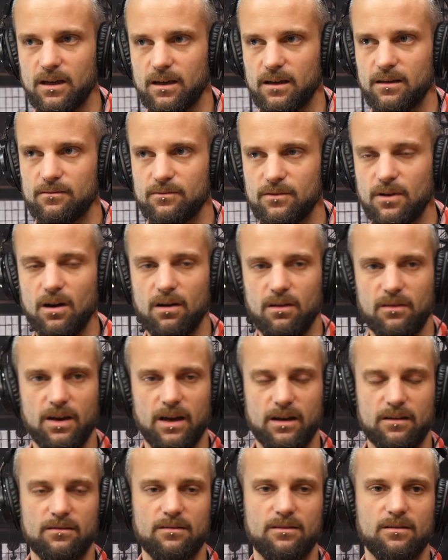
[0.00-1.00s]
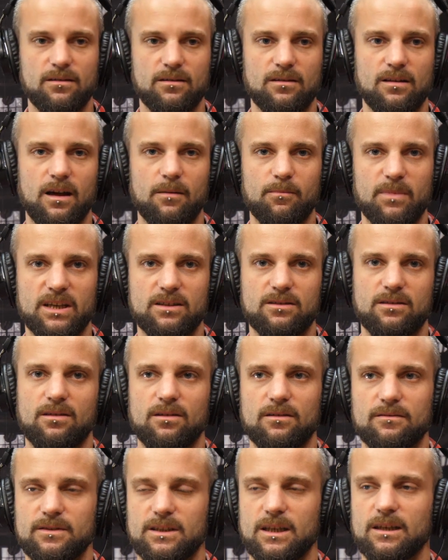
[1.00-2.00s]
No, that makes a lot
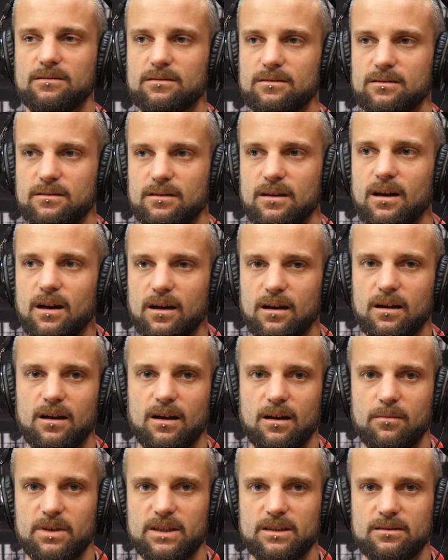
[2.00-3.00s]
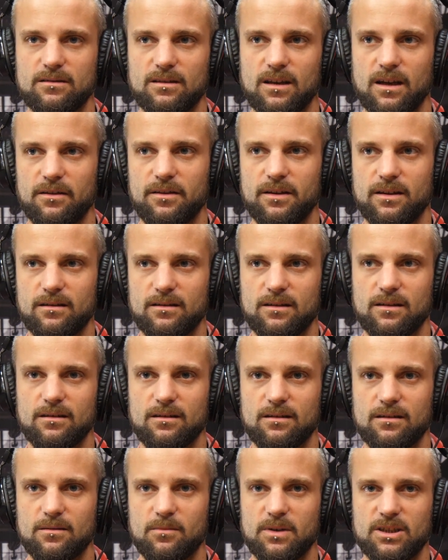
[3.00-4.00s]
of sense. I think
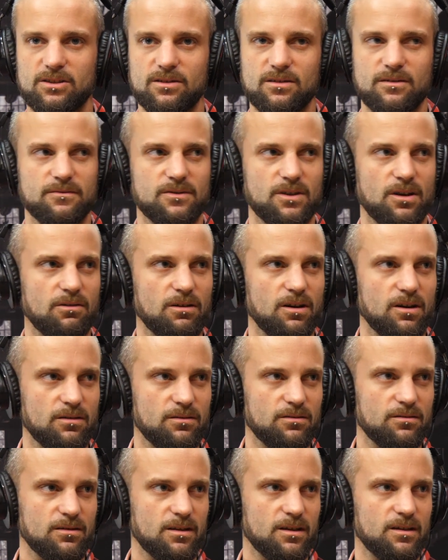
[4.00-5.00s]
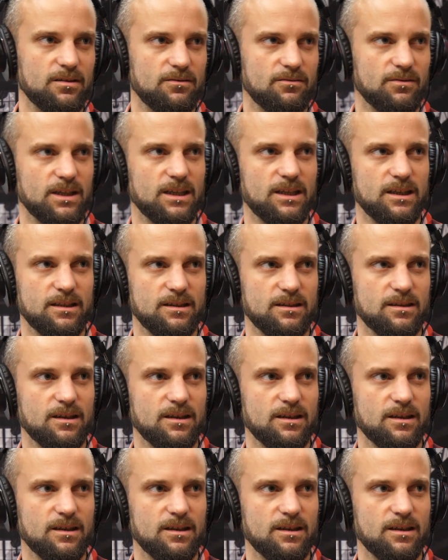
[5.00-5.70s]
the mention of Zoho kind of really